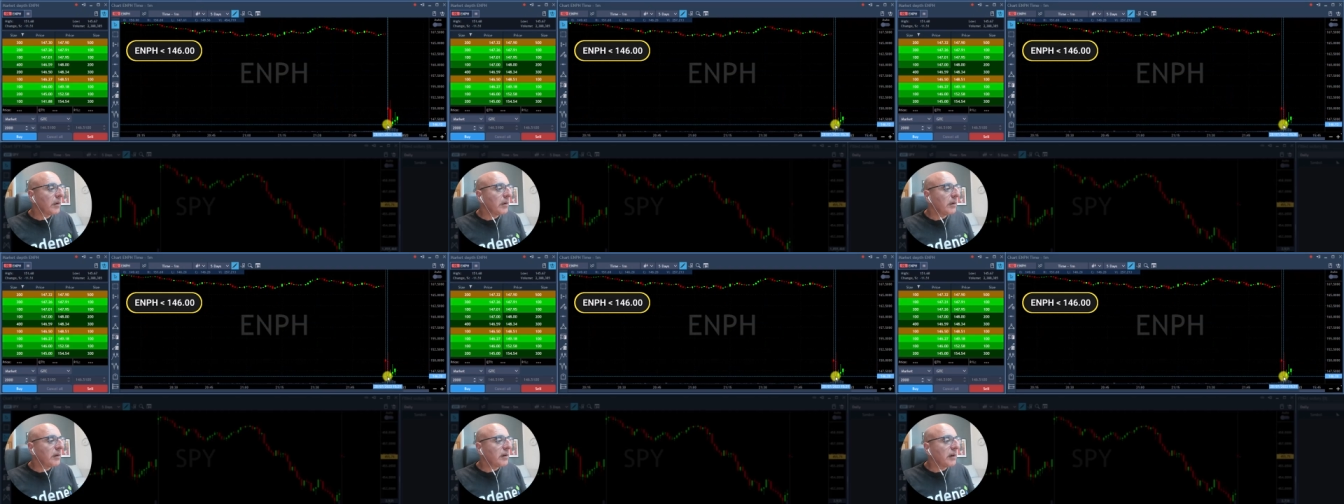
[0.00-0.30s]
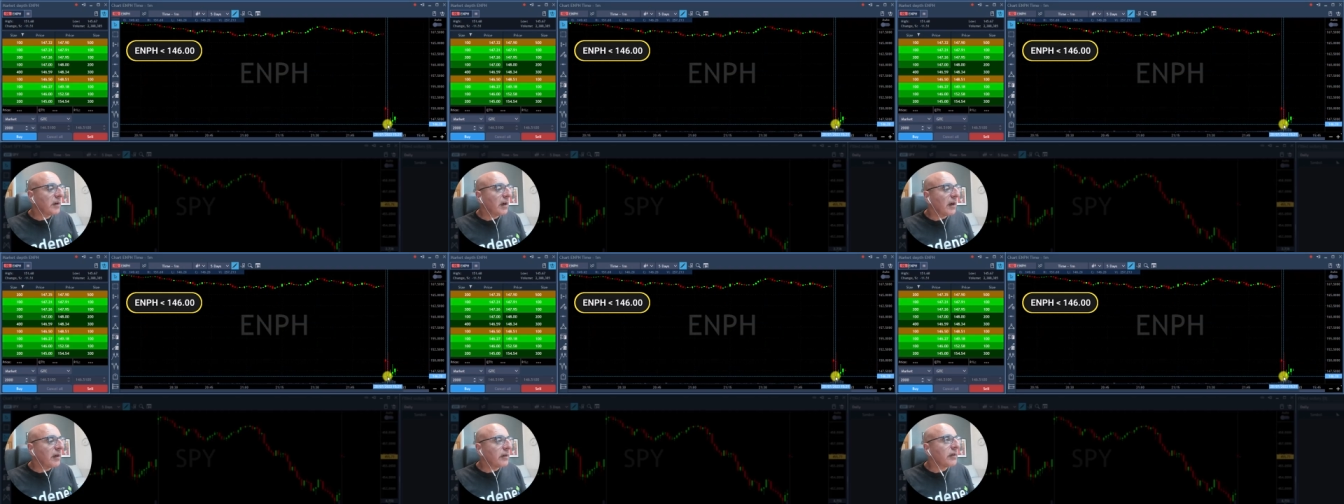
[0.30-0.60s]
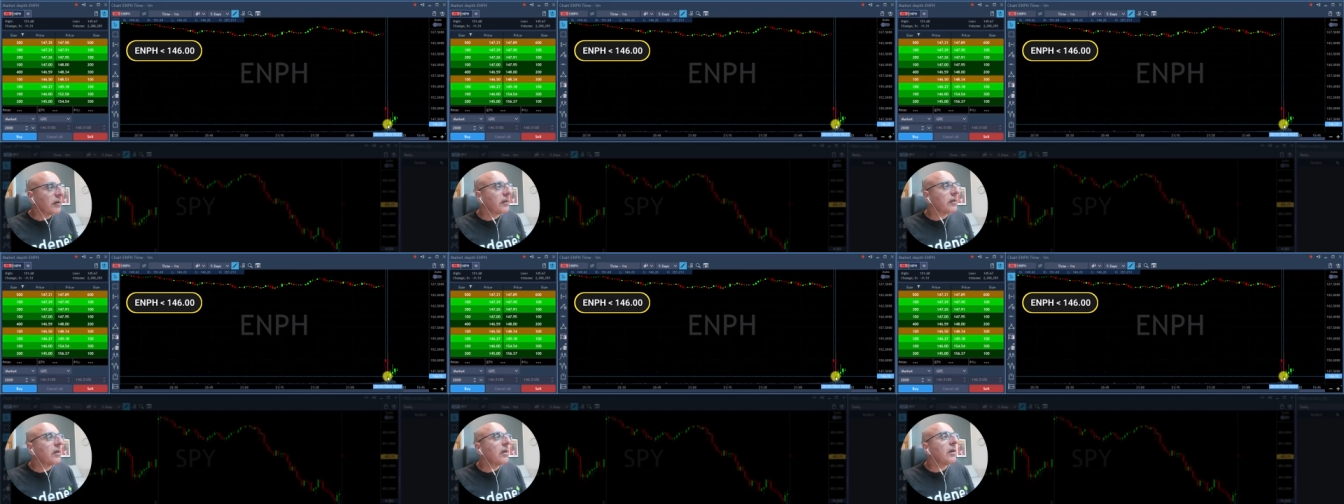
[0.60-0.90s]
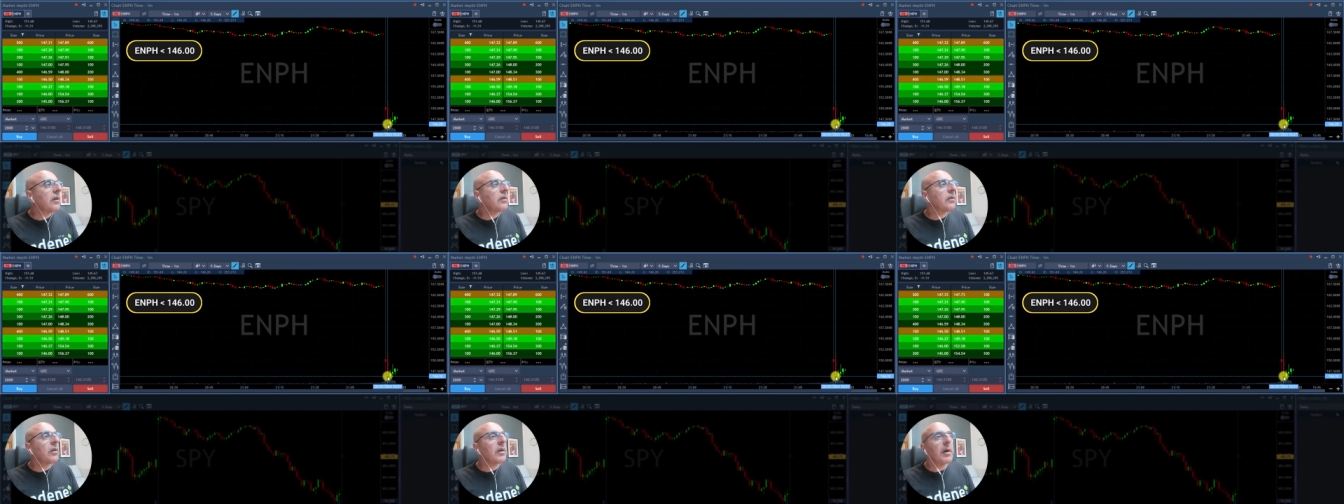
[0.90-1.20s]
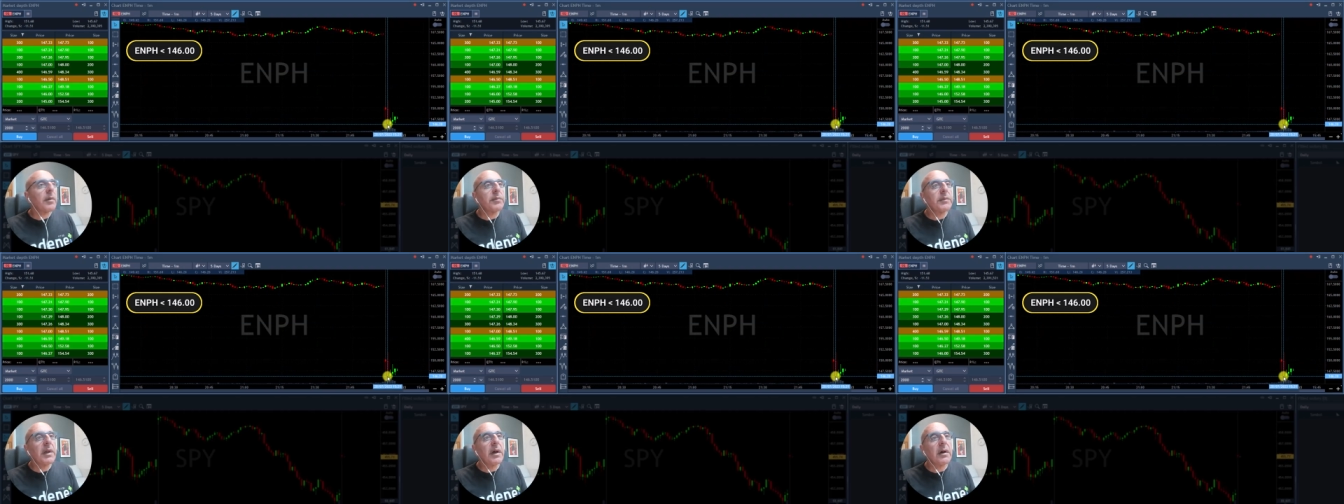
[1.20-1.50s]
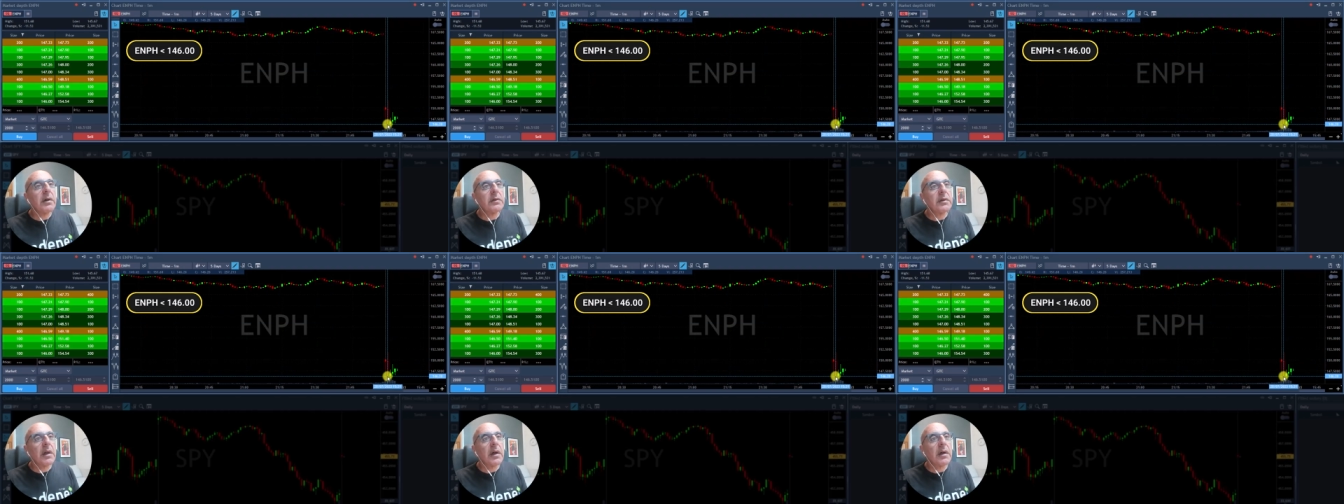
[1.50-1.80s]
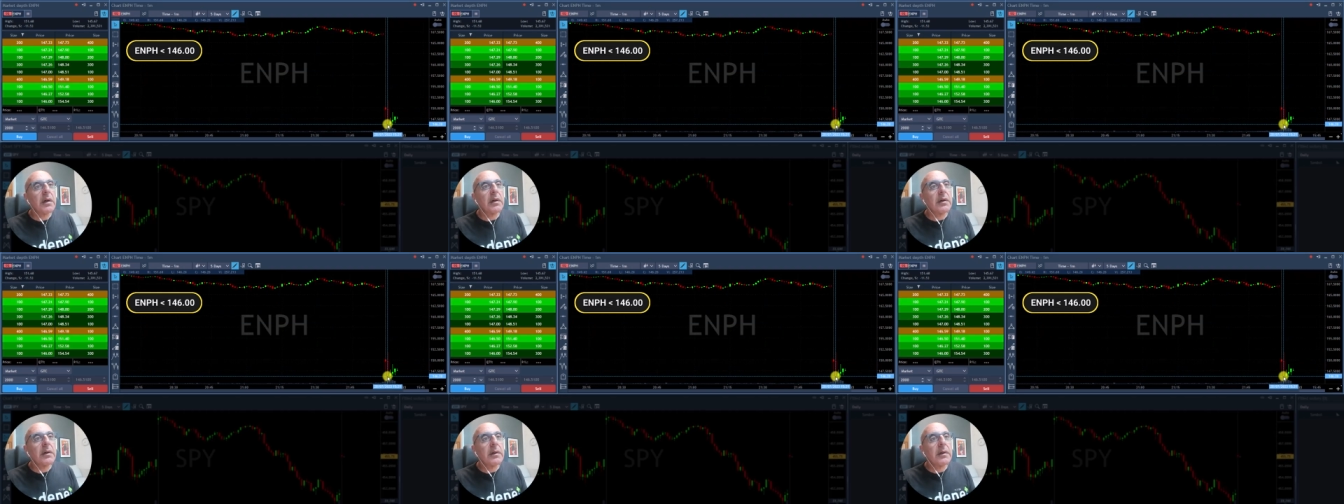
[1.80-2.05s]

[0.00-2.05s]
in case it's going to come down